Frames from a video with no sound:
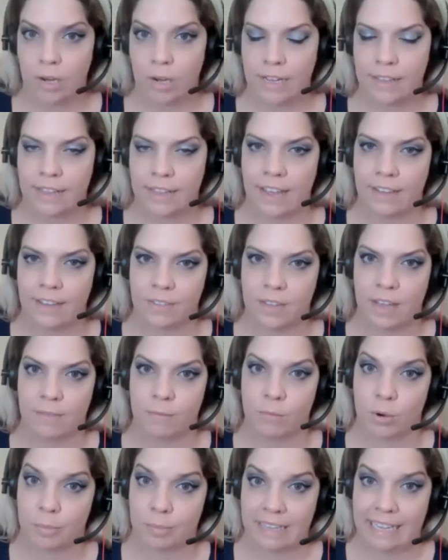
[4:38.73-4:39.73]
and they have to have
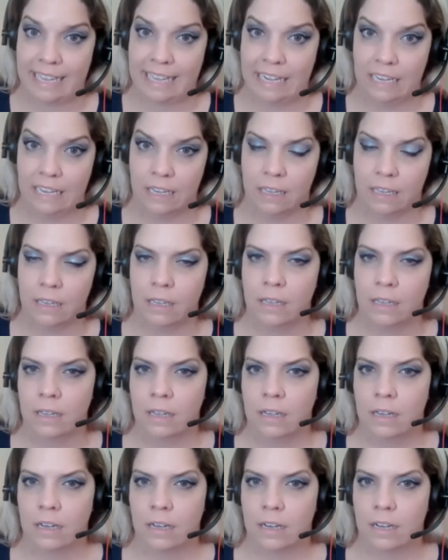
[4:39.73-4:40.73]
more planning.
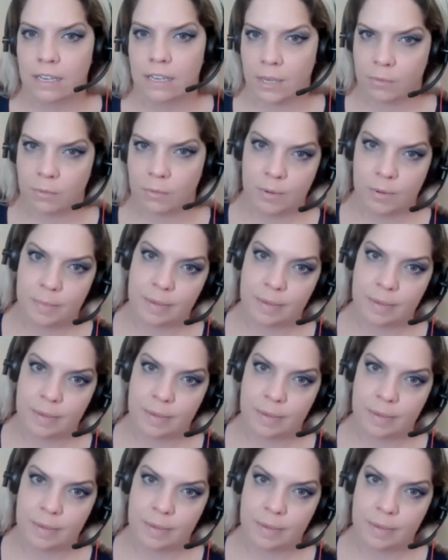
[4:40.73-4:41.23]
Like when we